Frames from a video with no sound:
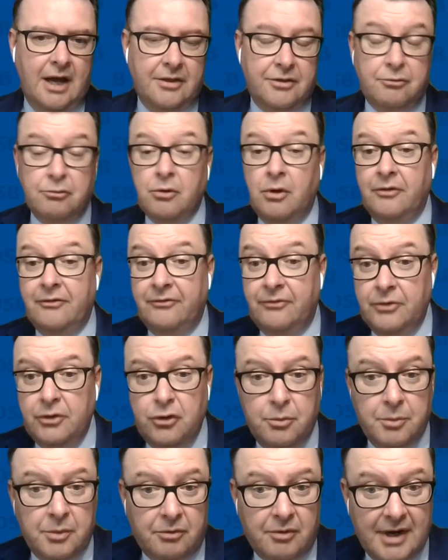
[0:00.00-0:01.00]
uh, through a
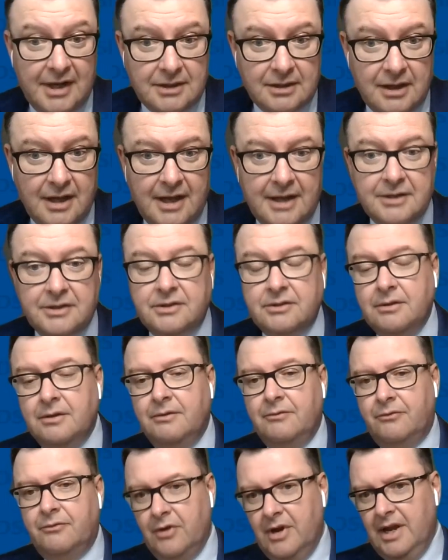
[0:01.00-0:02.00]
human rights lens,
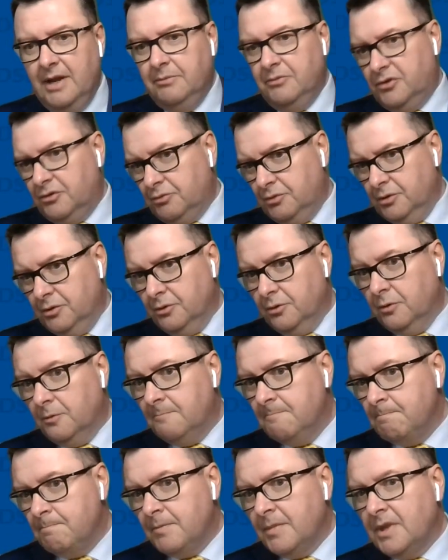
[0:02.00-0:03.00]
framed
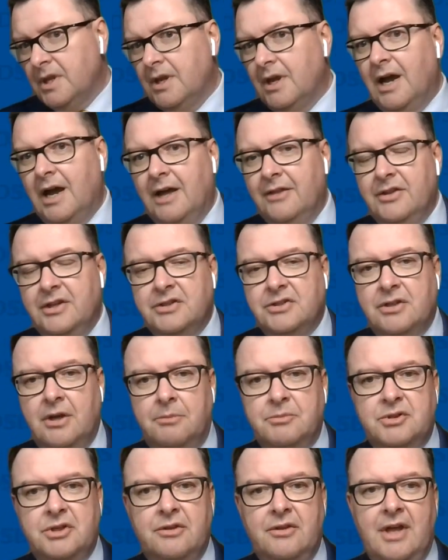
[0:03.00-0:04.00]
through uh, the
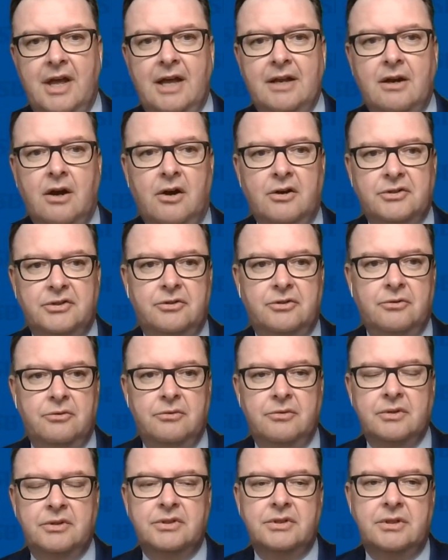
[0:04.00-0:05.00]
assumption that our
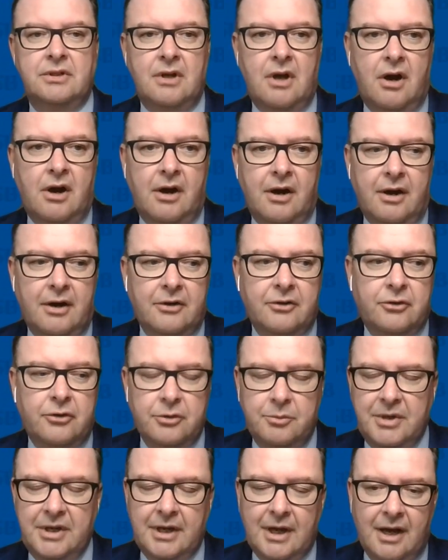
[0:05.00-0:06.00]
students are
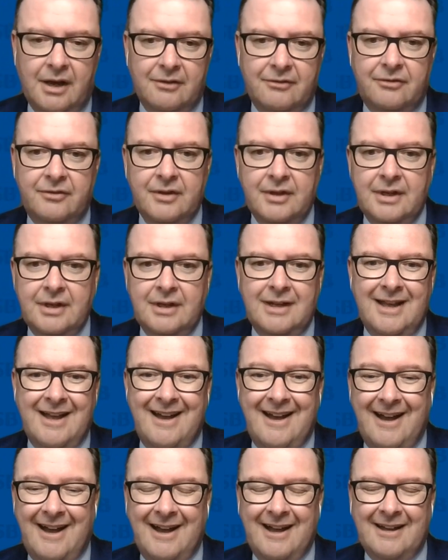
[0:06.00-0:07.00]
could be of
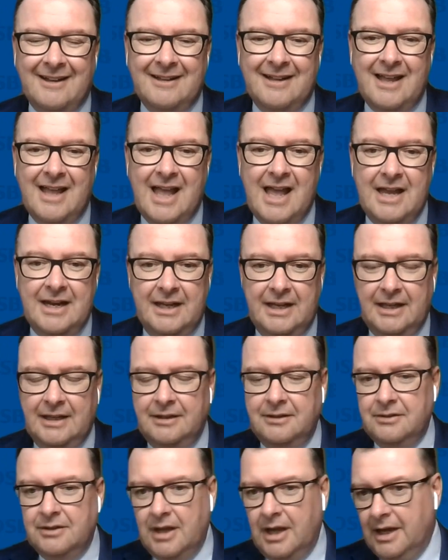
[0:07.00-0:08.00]
uh,
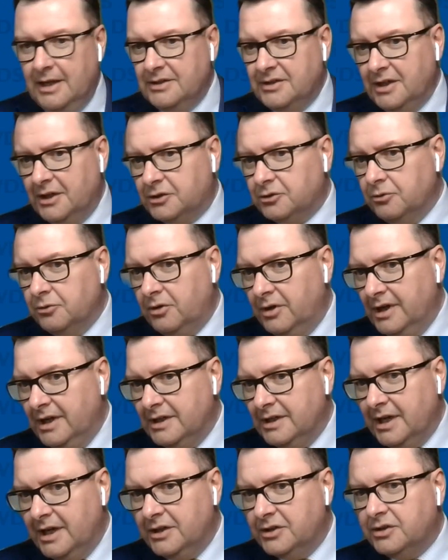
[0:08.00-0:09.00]
any uh, sexual
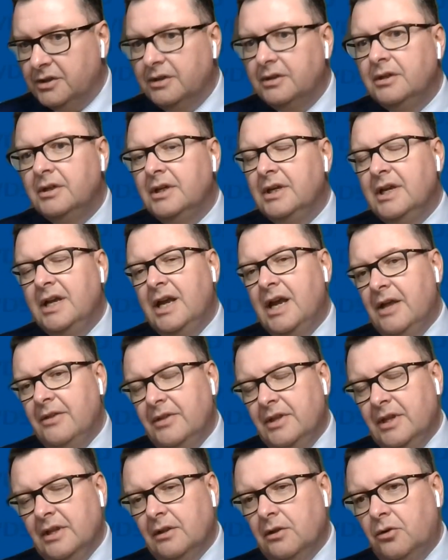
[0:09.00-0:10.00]
orientation,
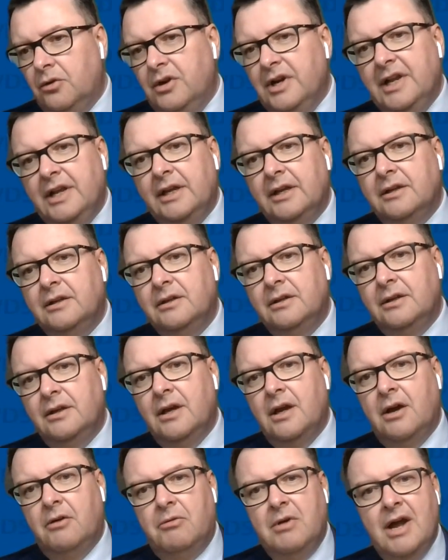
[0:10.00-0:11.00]
and the learning
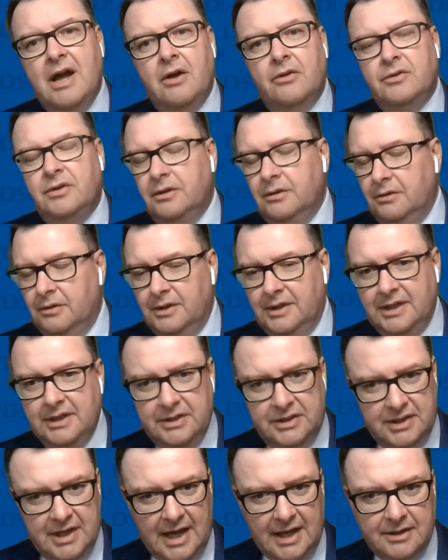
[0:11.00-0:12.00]
around
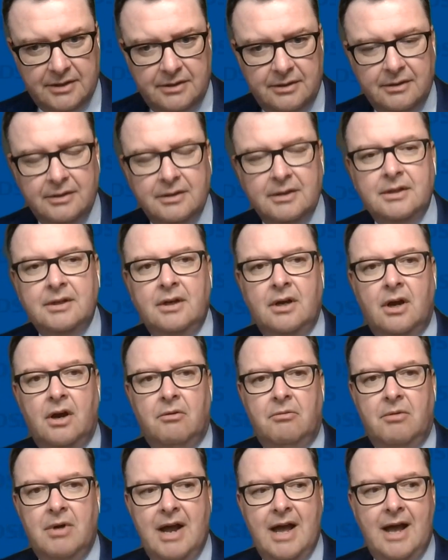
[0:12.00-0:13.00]
consent,
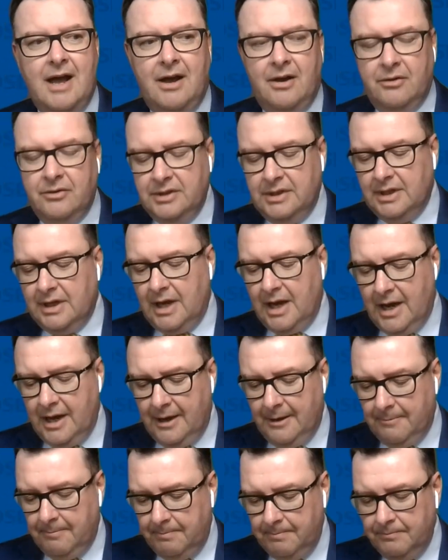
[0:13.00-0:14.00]
around
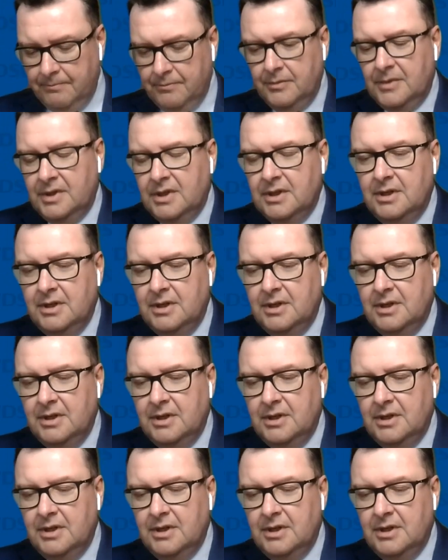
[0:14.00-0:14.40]
um,